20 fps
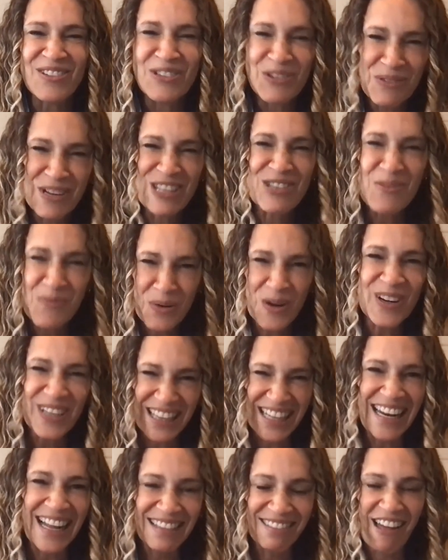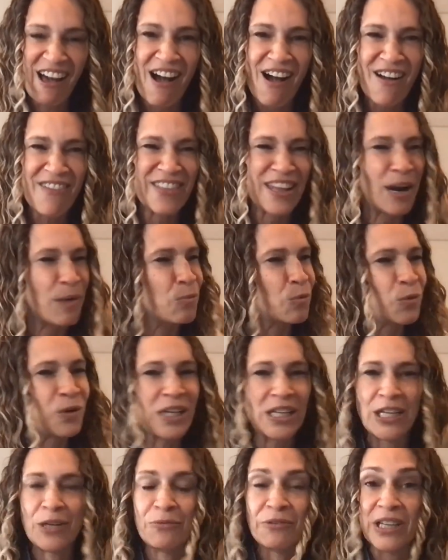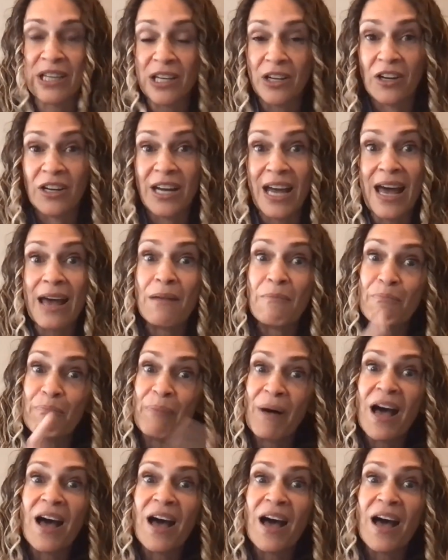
you know, doing the work that I love that I'm really, really good at.